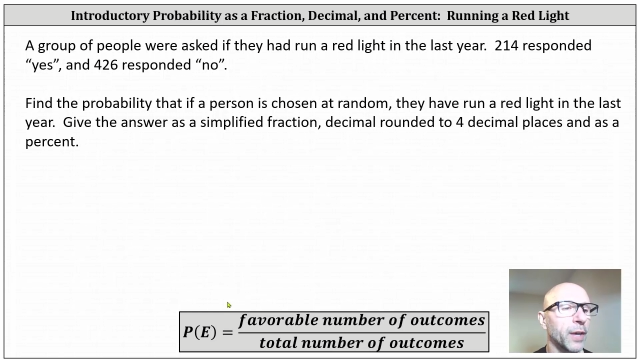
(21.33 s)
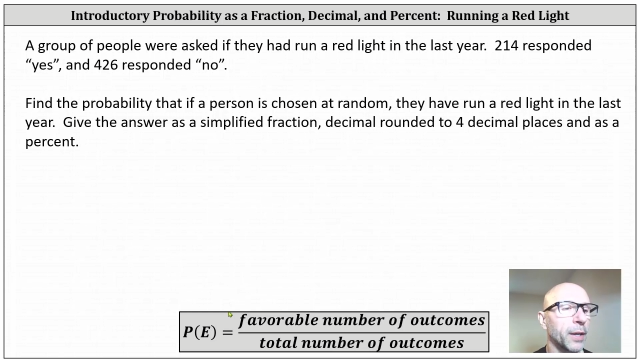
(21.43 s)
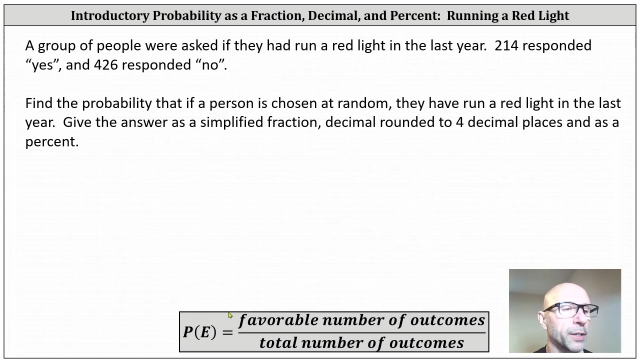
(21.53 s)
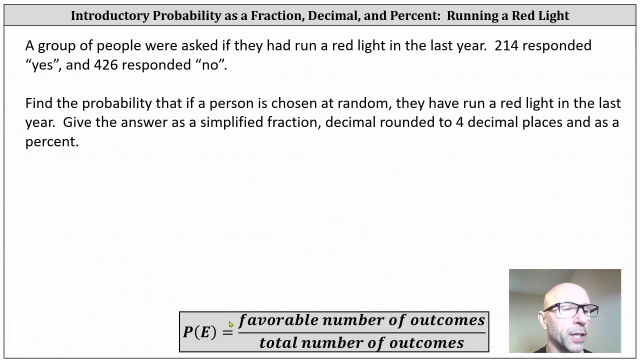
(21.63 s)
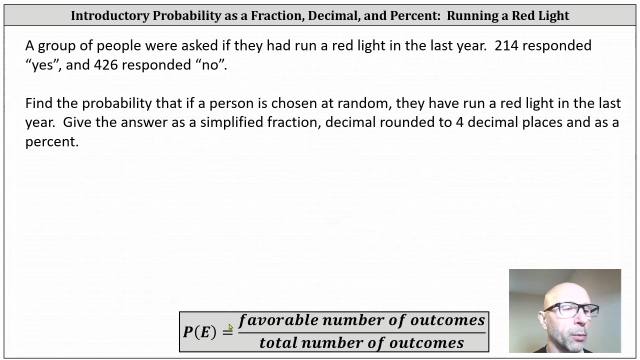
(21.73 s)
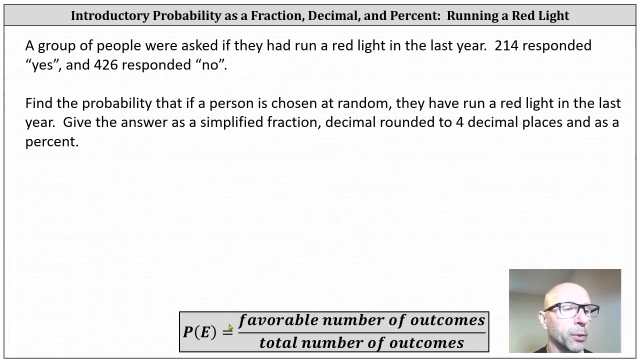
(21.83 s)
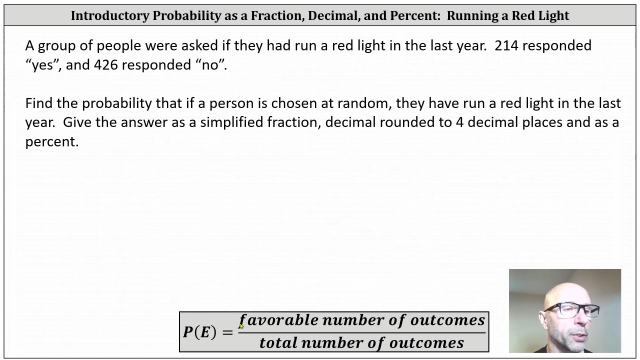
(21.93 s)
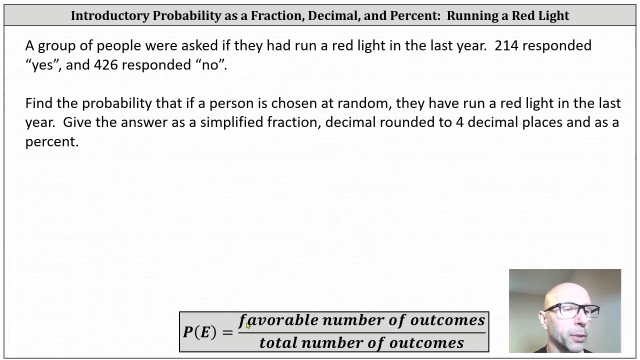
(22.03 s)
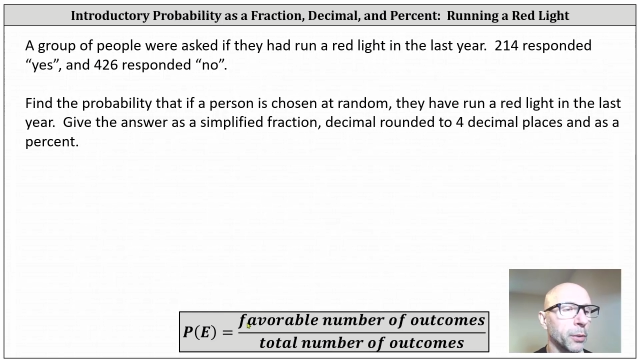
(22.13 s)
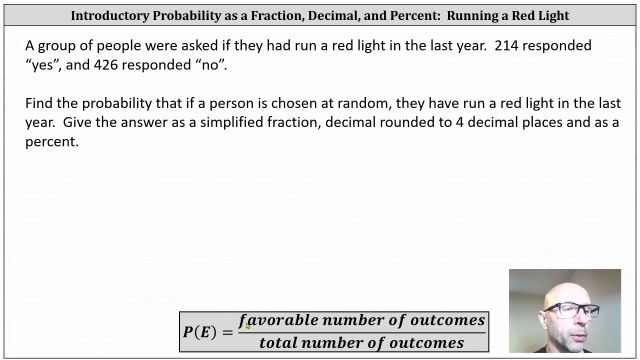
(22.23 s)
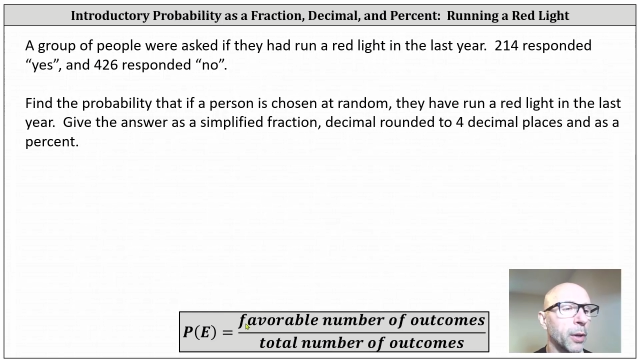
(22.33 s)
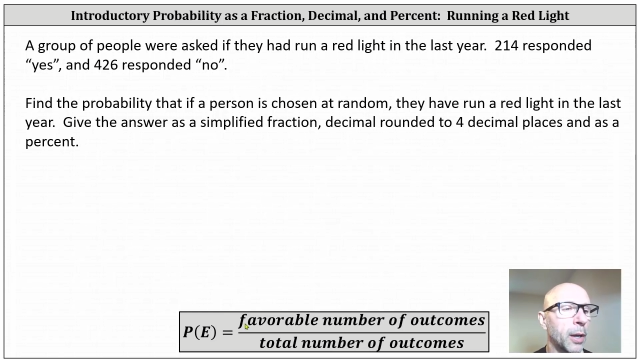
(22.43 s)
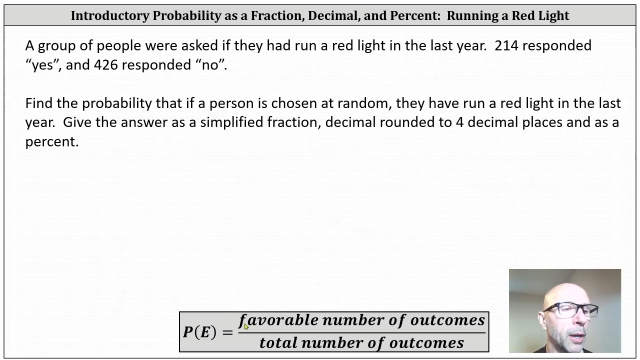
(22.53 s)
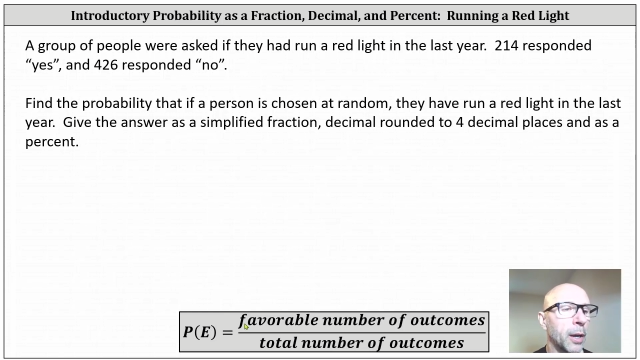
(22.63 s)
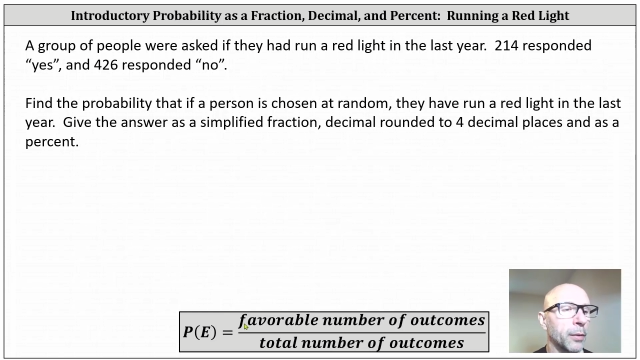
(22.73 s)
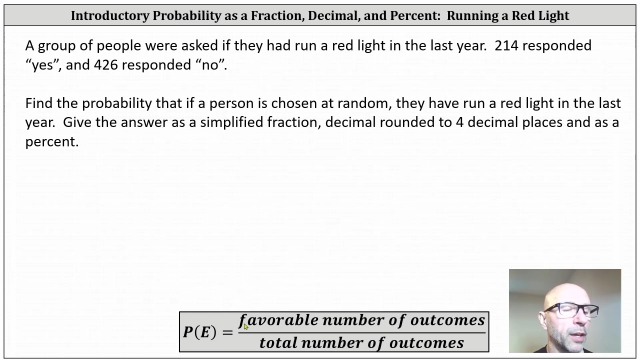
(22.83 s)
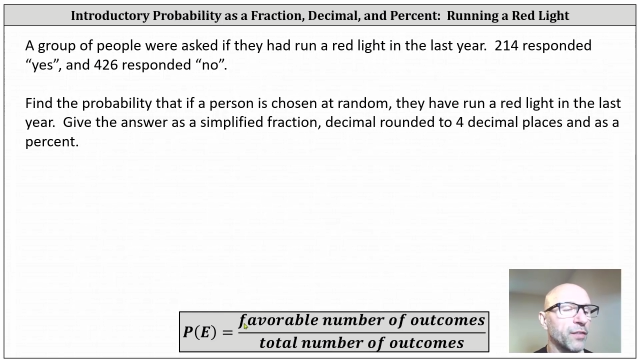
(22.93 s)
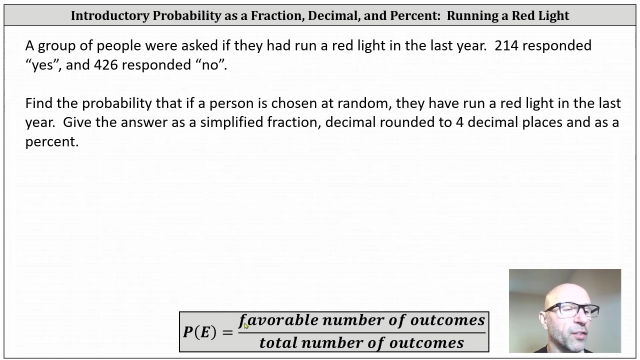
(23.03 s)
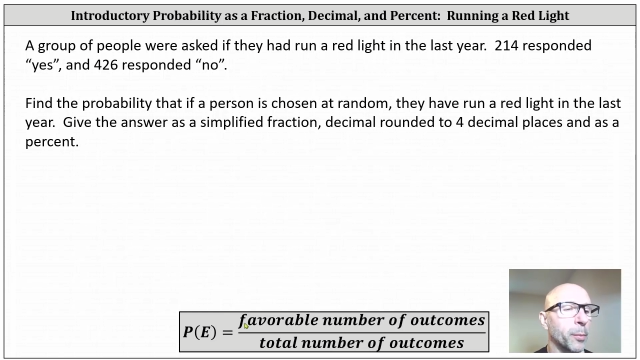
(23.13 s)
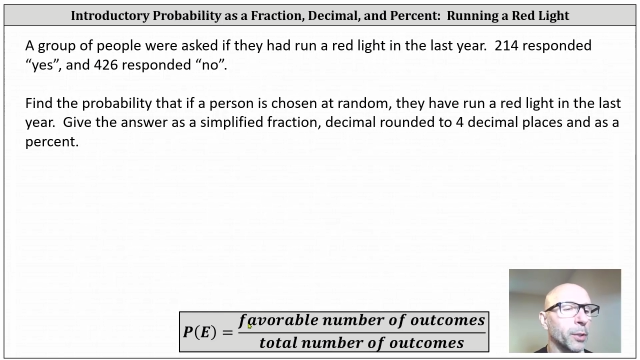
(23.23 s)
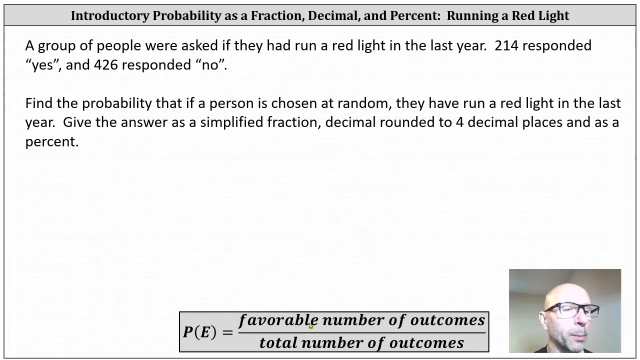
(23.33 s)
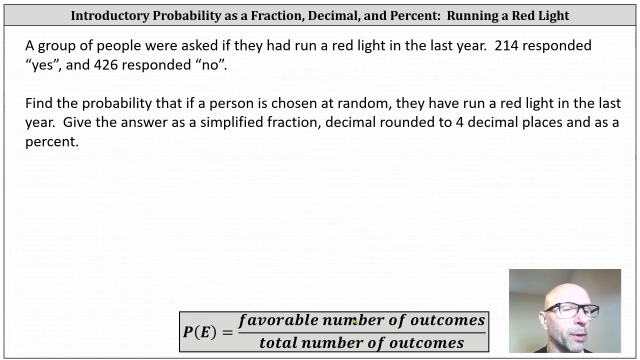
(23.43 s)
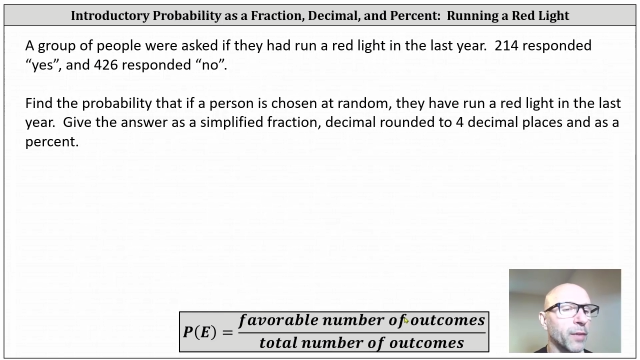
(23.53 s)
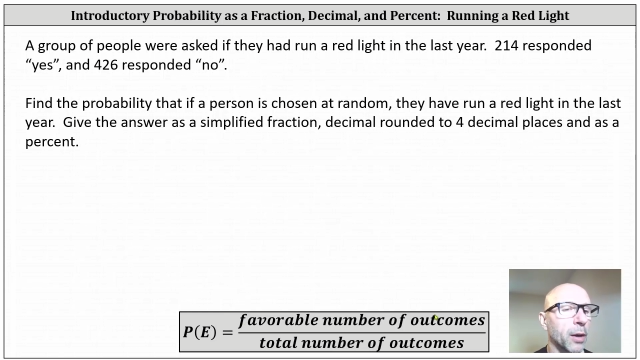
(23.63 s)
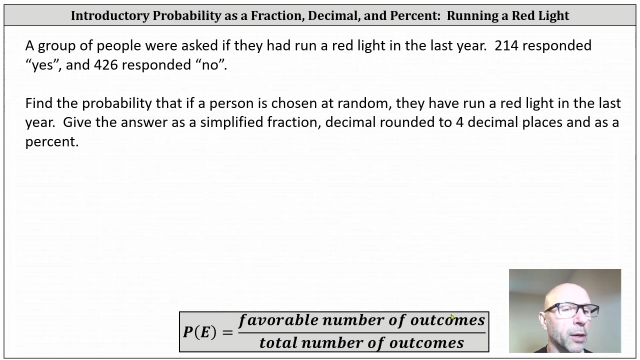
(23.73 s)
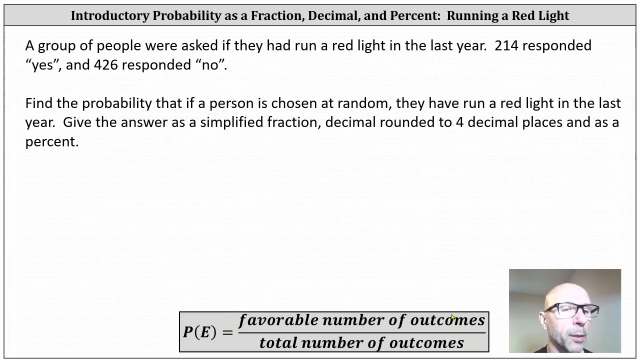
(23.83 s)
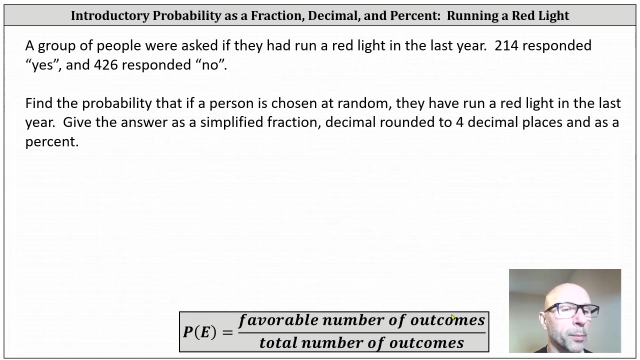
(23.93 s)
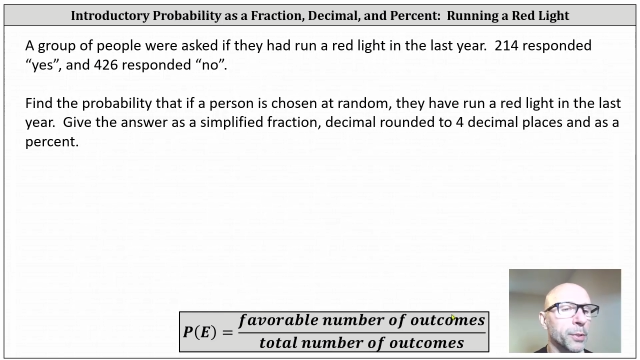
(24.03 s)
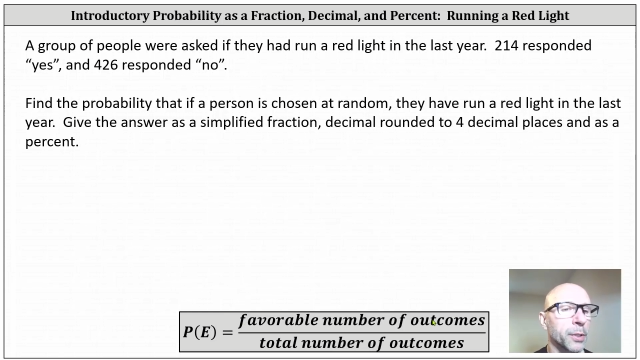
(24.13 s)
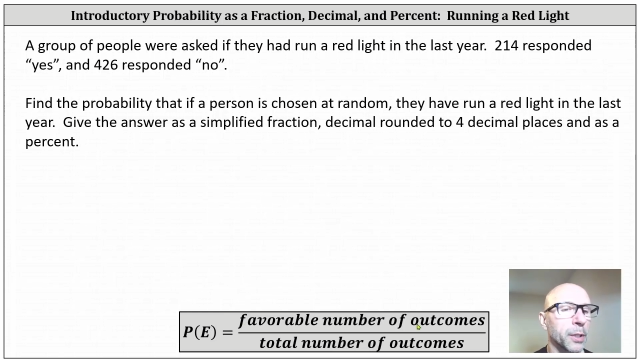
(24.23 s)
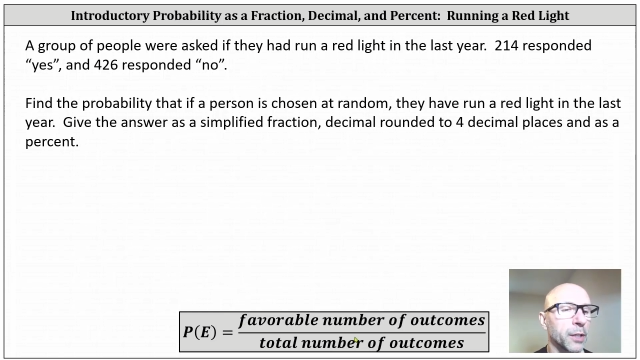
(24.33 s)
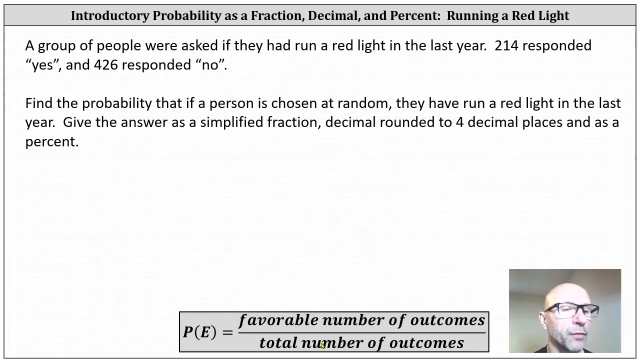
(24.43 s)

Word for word: event is equal to the favorable number of outcomes